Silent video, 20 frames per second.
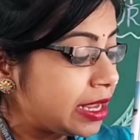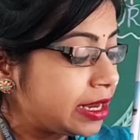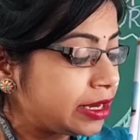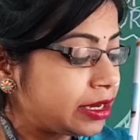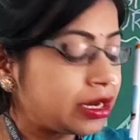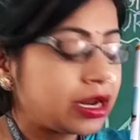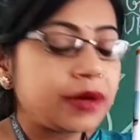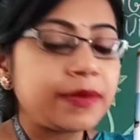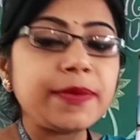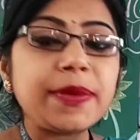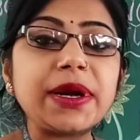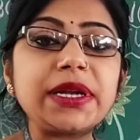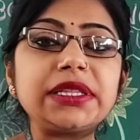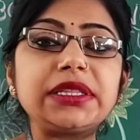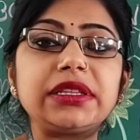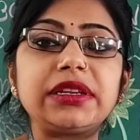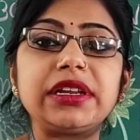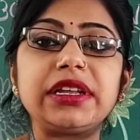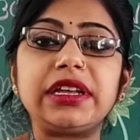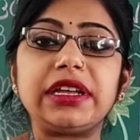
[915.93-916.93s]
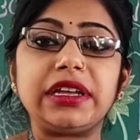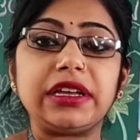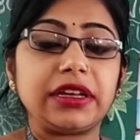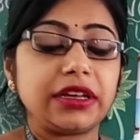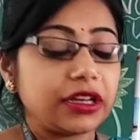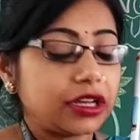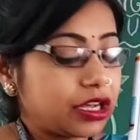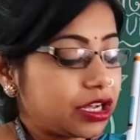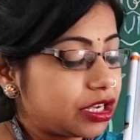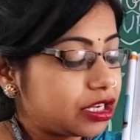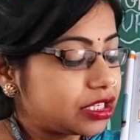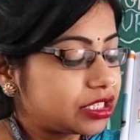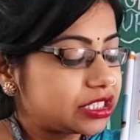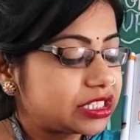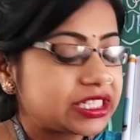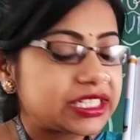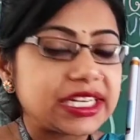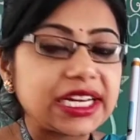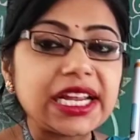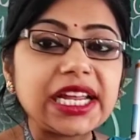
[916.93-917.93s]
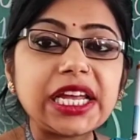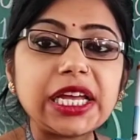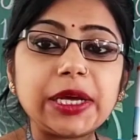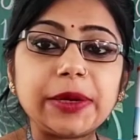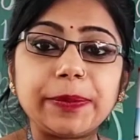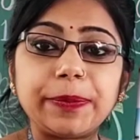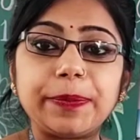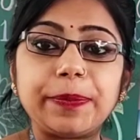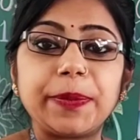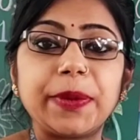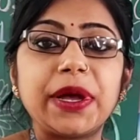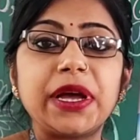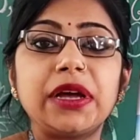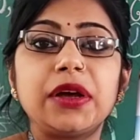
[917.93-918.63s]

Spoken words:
Number 3, sheep.